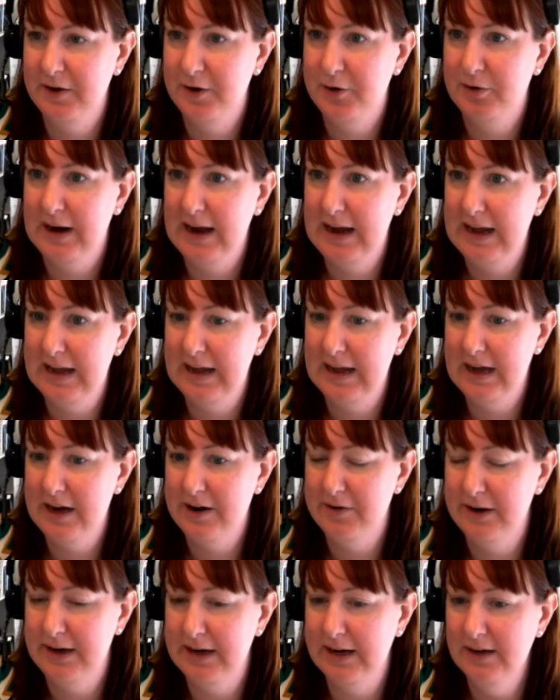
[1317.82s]
grey
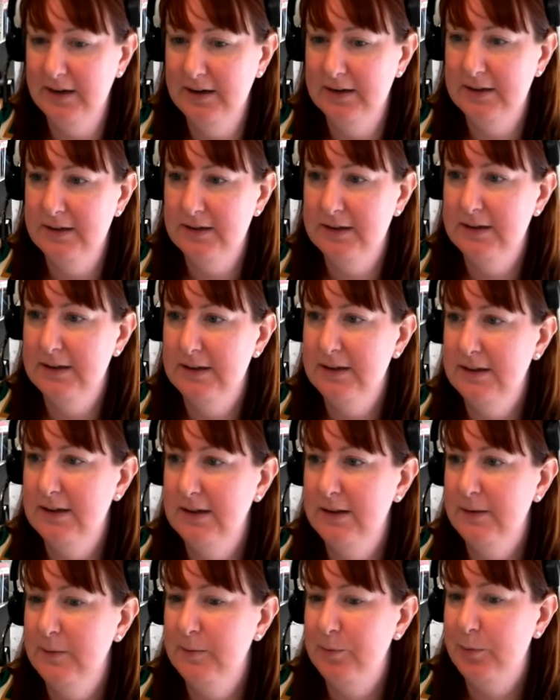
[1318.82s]
area.
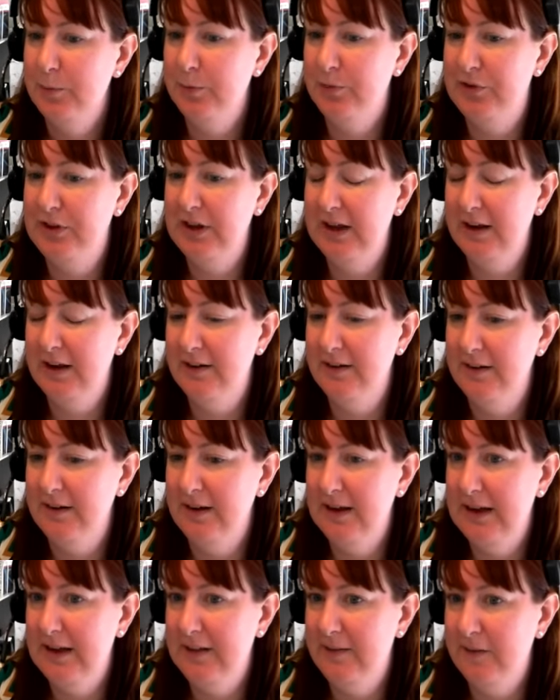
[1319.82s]
We've seen
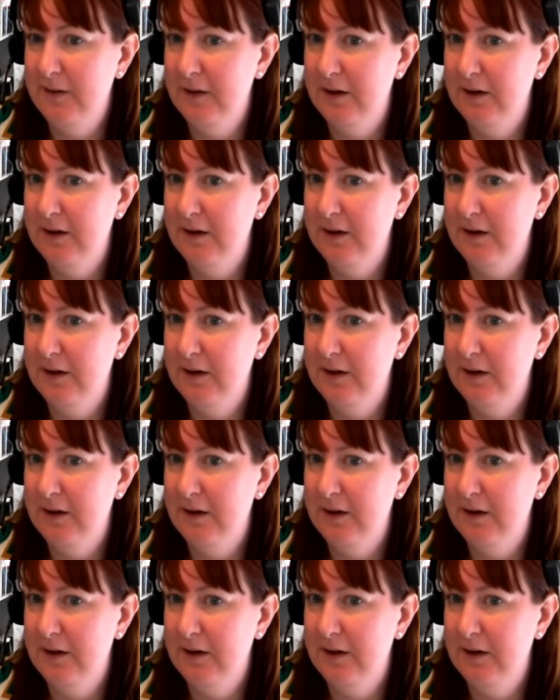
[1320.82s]
in